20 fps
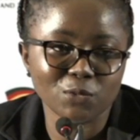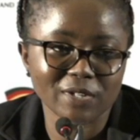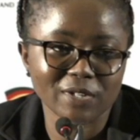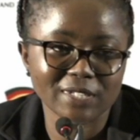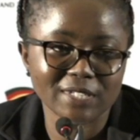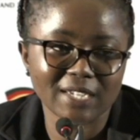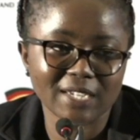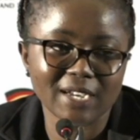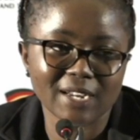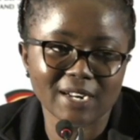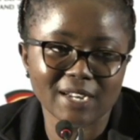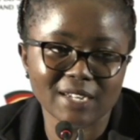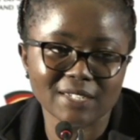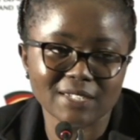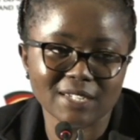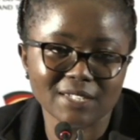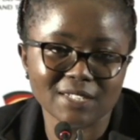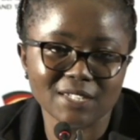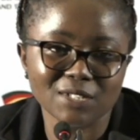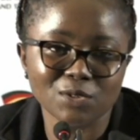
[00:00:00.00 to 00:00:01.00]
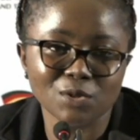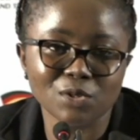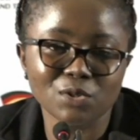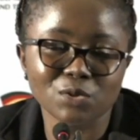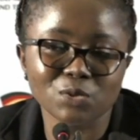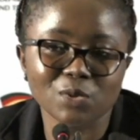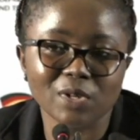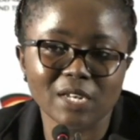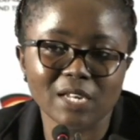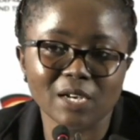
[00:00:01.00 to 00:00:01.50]
tupate guarantors. It's
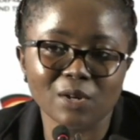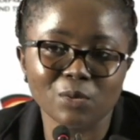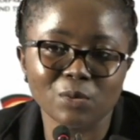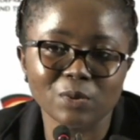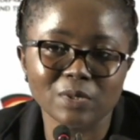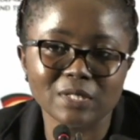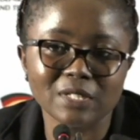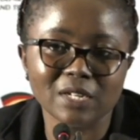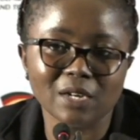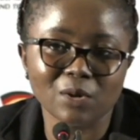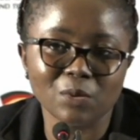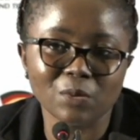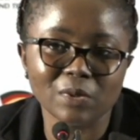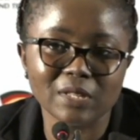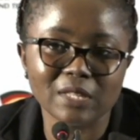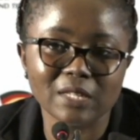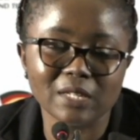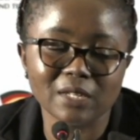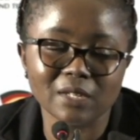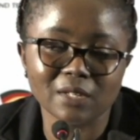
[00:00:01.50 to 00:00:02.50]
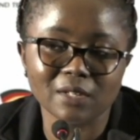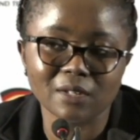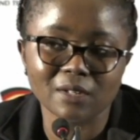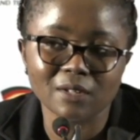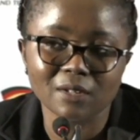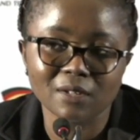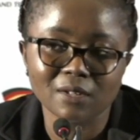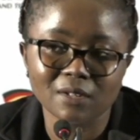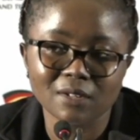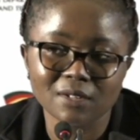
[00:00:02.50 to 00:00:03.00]
not usually a good thing.
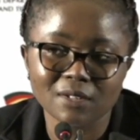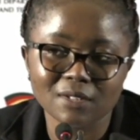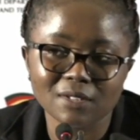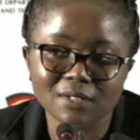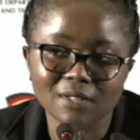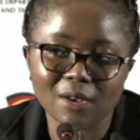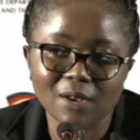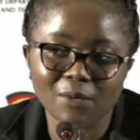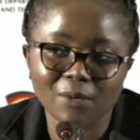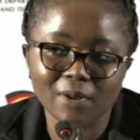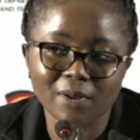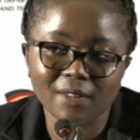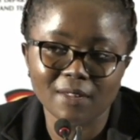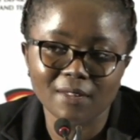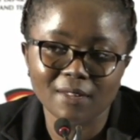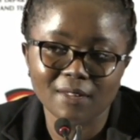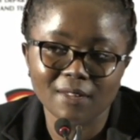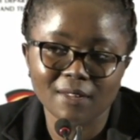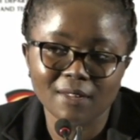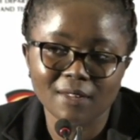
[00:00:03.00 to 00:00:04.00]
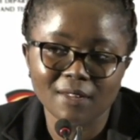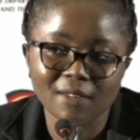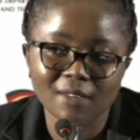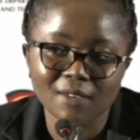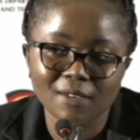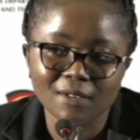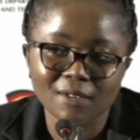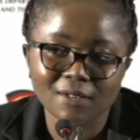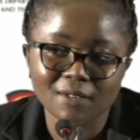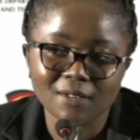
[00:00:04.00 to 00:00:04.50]
Sawa?
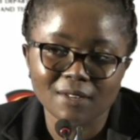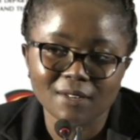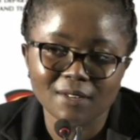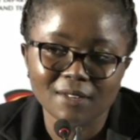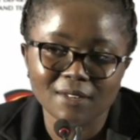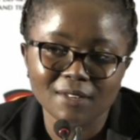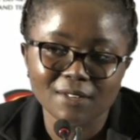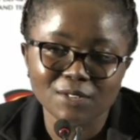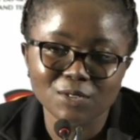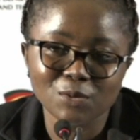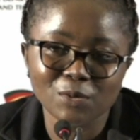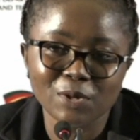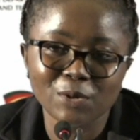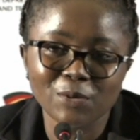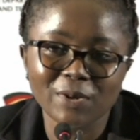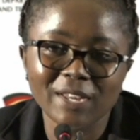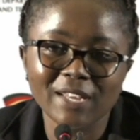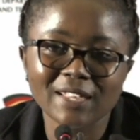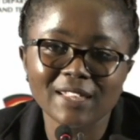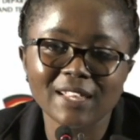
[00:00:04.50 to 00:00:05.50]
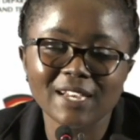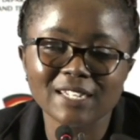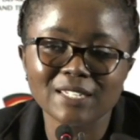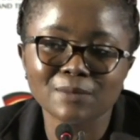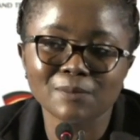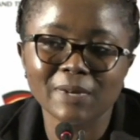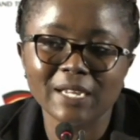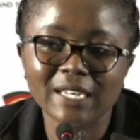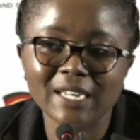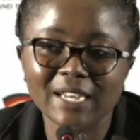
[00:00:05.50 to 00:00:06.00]
So when you get
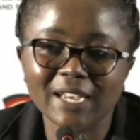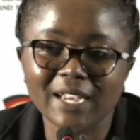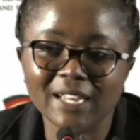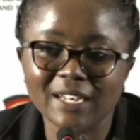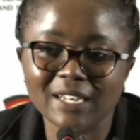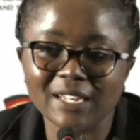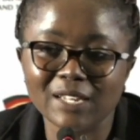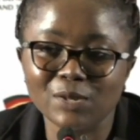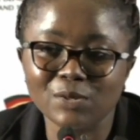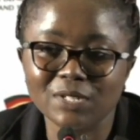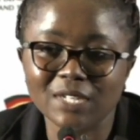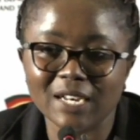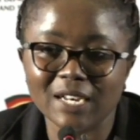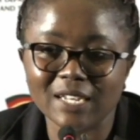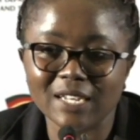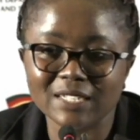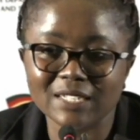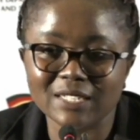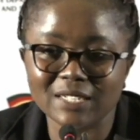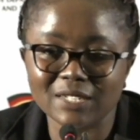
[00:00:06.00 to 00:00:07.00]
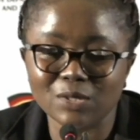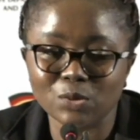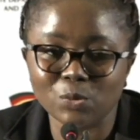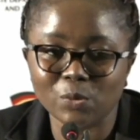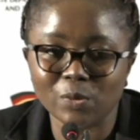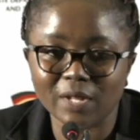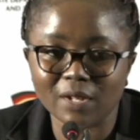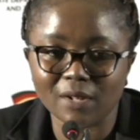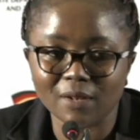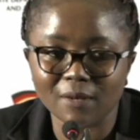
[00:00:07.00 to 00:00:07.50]
that money, kindly utilize it
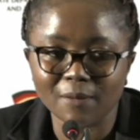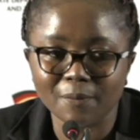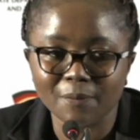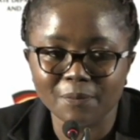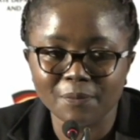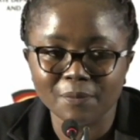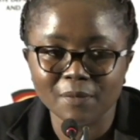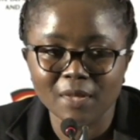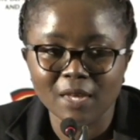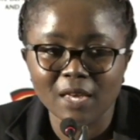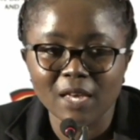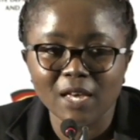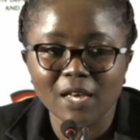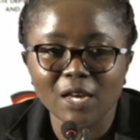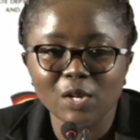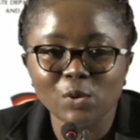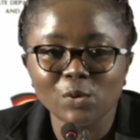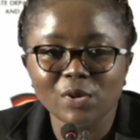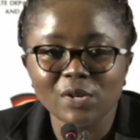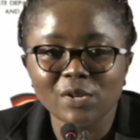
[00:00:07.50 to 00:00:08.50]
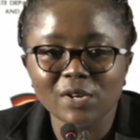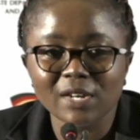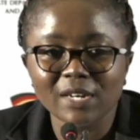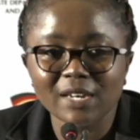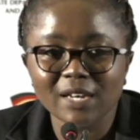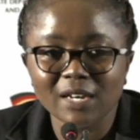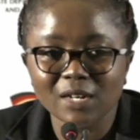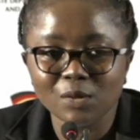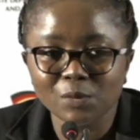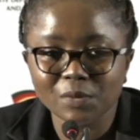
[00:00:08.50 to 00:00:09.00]
well. And when you're
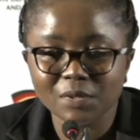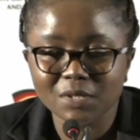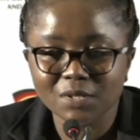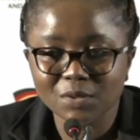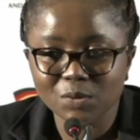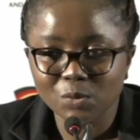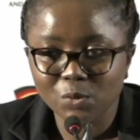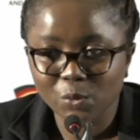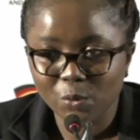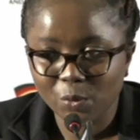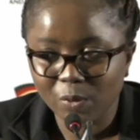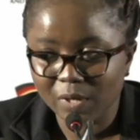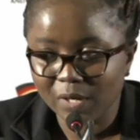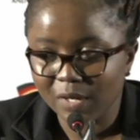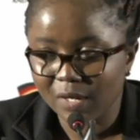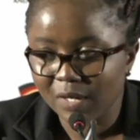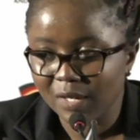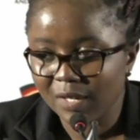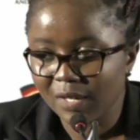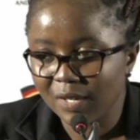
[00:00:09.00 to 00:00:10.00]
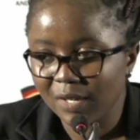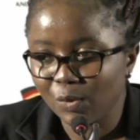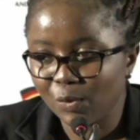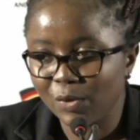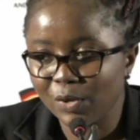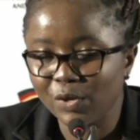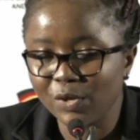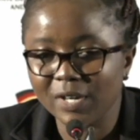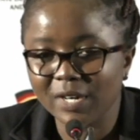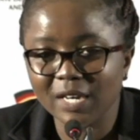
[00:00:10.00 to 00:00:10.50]
done with school,
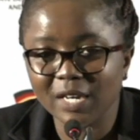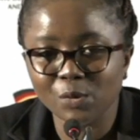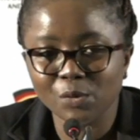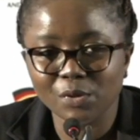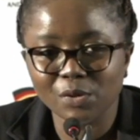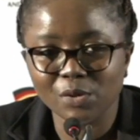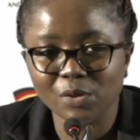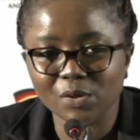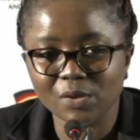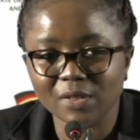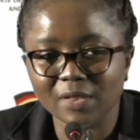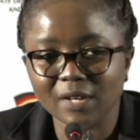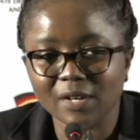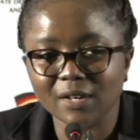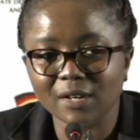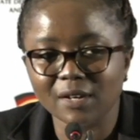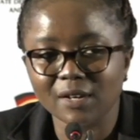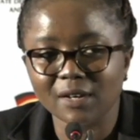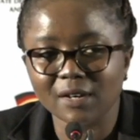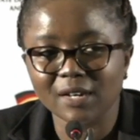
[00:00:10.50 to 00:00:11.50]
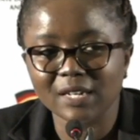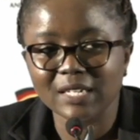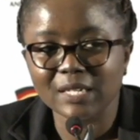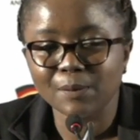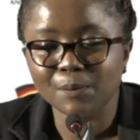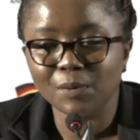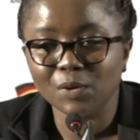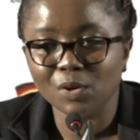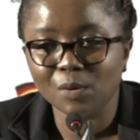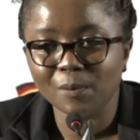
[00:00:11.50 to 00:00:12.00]
when you're done with the
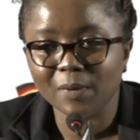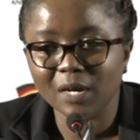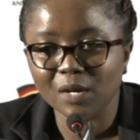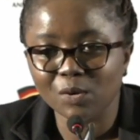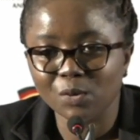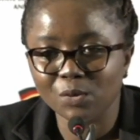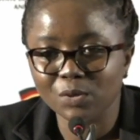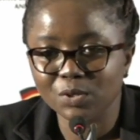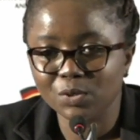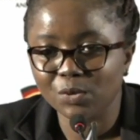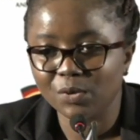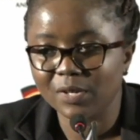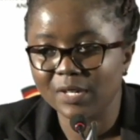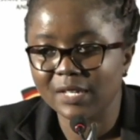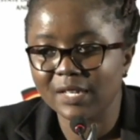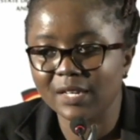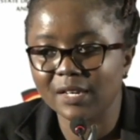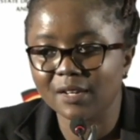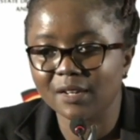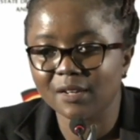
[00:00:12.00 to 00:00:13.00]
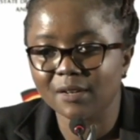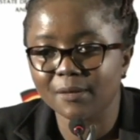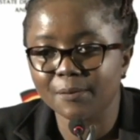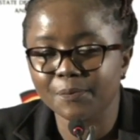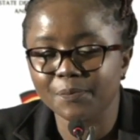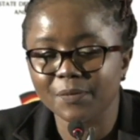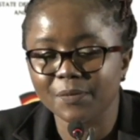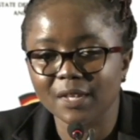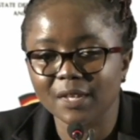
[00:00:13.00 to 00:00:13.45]
diploma course or the